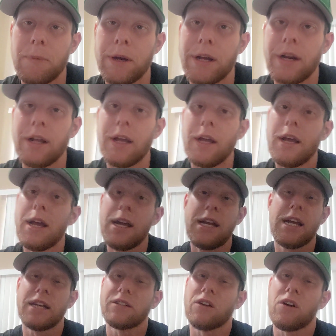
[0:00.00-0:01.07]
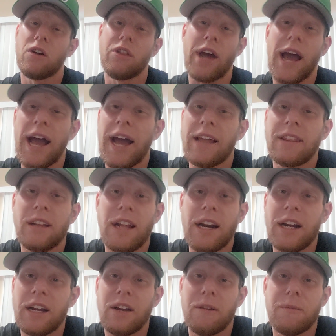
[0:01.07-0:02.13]
But he has all the
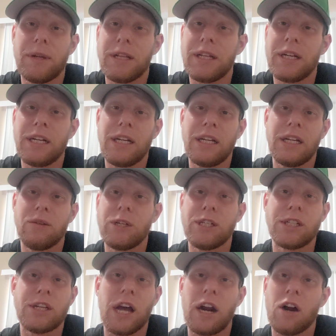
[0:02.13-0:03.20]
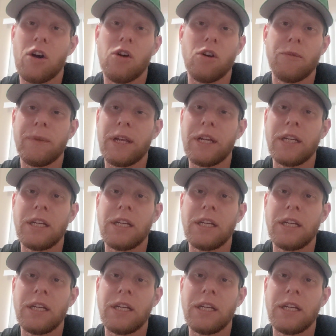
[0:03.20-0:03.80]
athletic ability. We just got to hone him in.